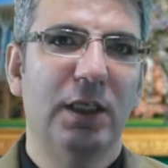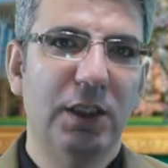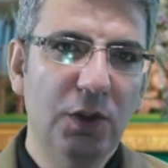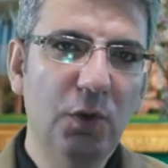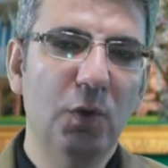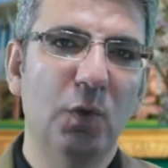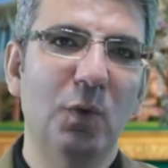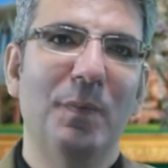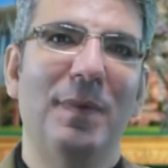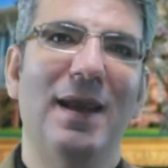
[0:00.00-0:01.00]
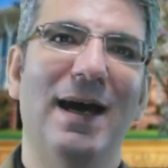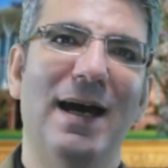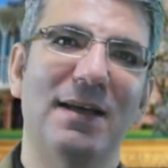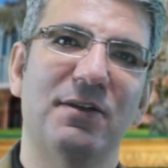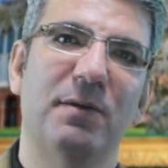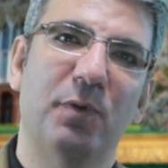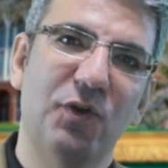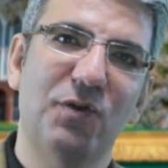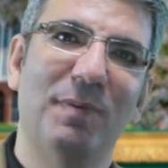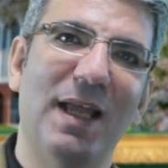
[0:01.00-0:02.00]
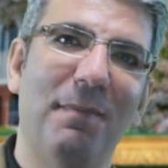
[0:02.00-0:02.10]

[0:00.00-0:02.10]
You, as the principal